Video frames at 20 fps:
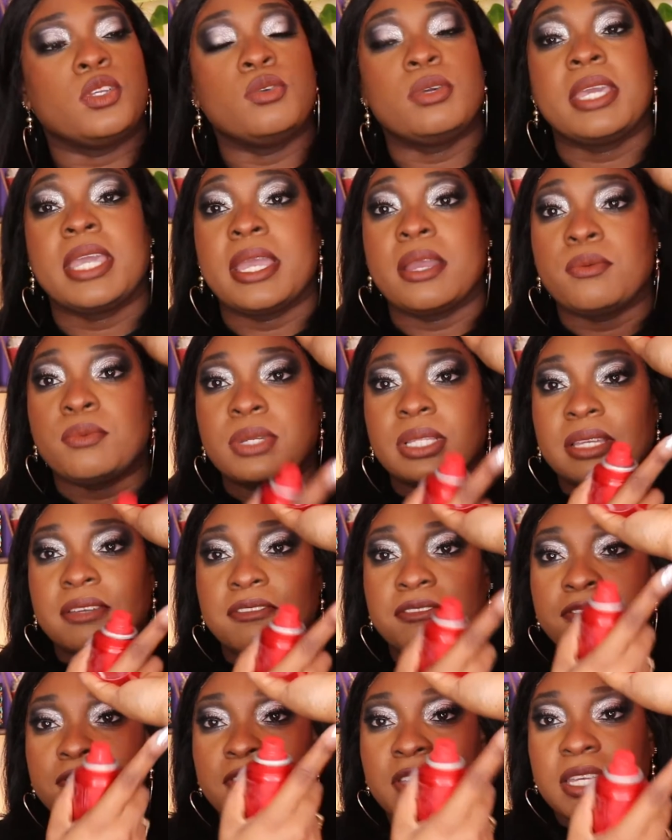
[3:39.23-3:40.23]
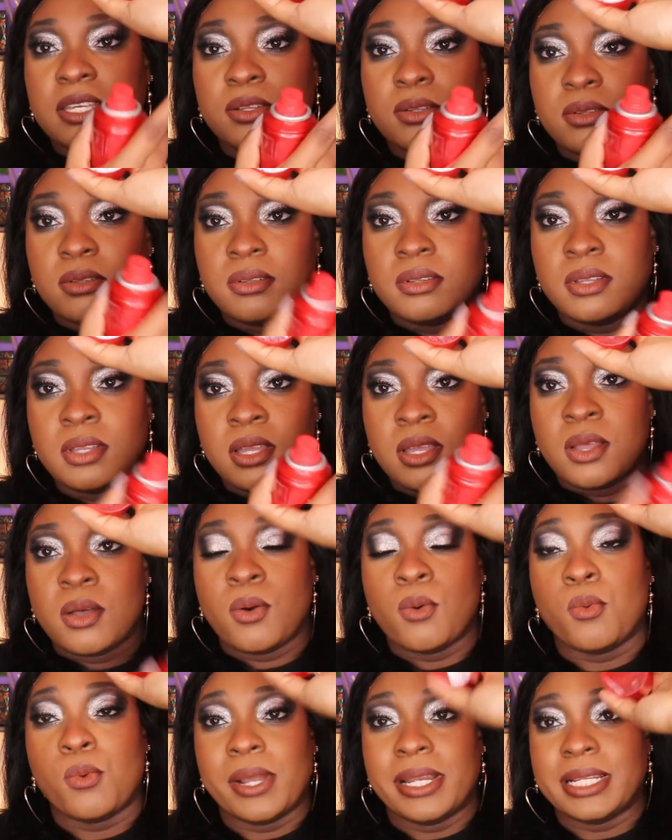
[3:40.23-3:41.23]
You can't really feel
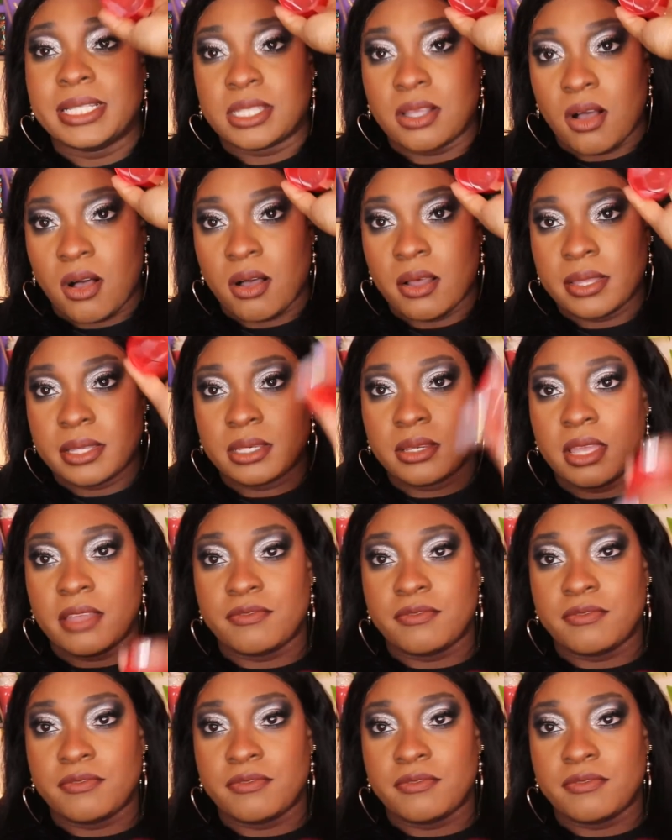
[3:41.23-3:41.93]
when it's on